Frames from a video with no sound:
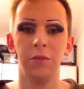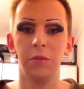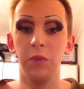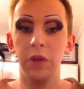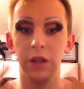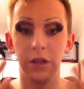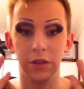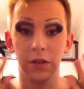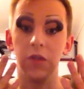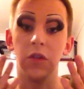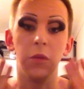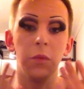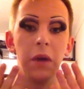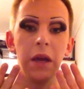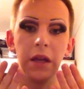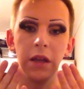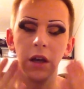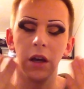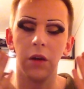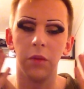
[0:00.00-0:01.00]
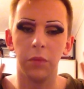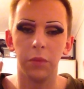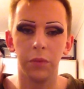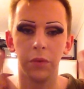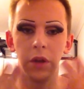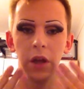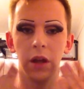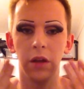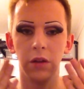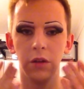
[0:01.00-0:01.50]
because of the makeup
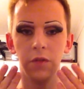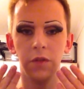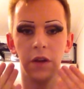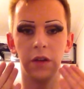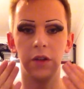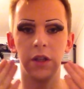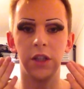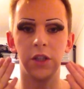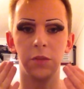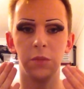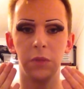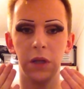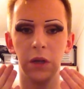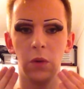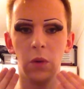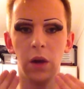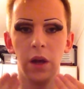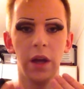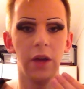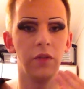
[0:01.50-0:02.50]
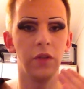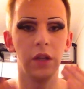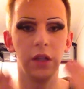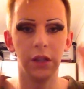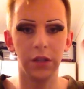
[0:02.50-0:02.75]
and the foundation being quite heavy.